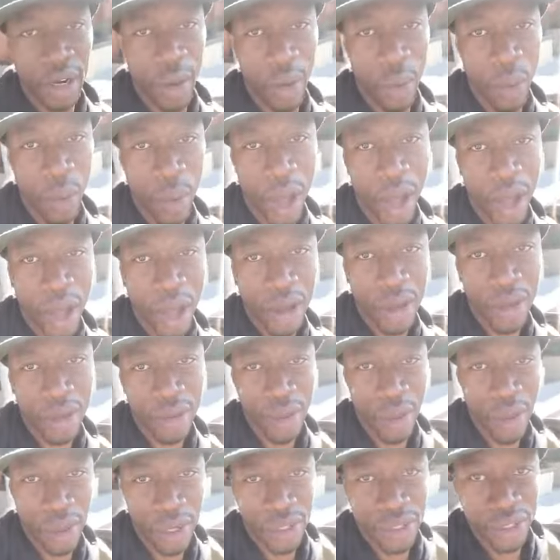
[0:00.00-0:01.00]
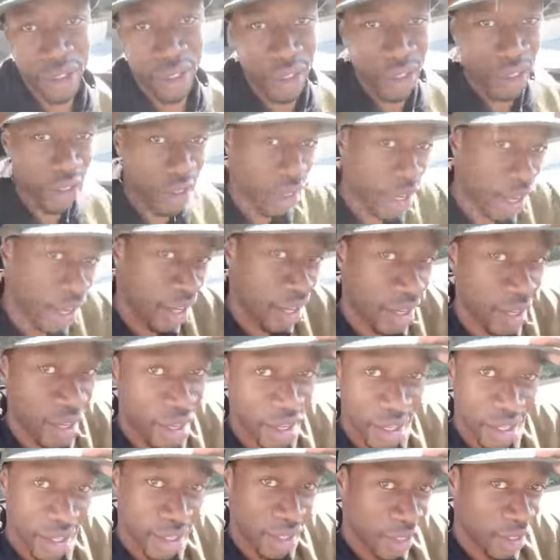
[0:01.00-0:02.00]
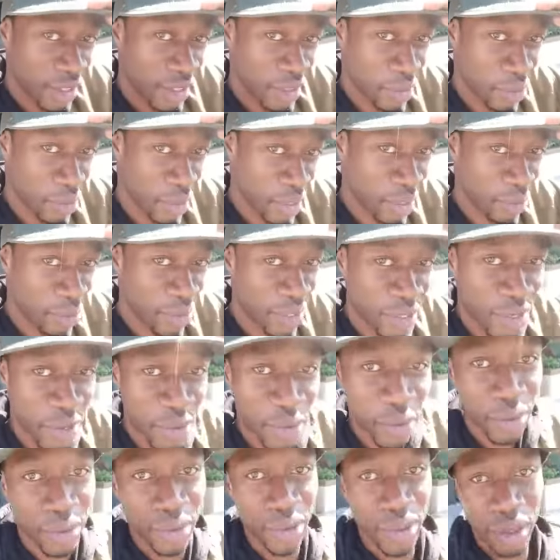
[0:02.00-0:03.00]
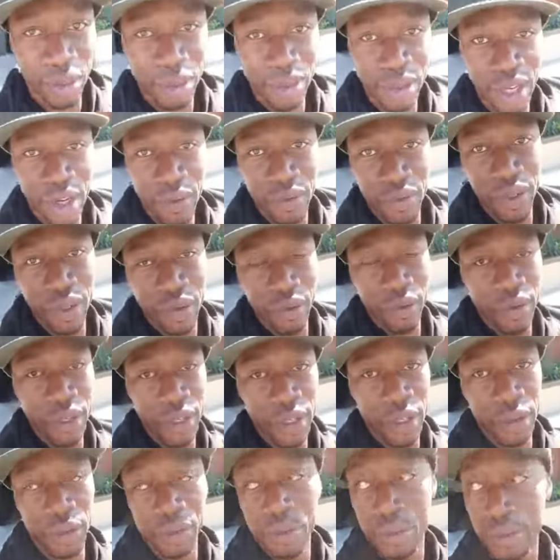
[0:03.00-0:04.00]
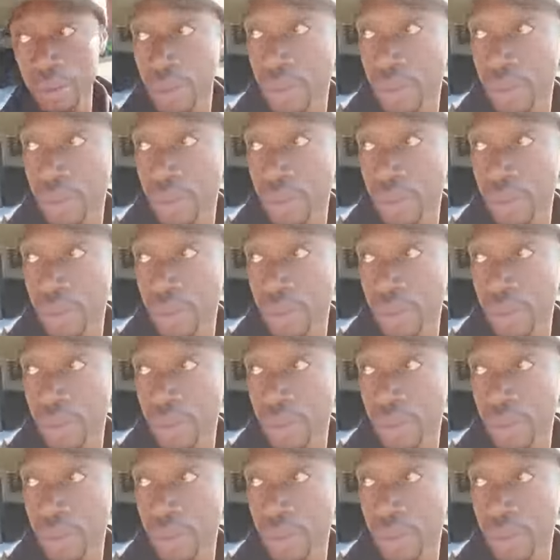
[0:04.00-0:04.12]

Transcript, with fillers: of wild question is that? You must be new. I'm definitely a vegan.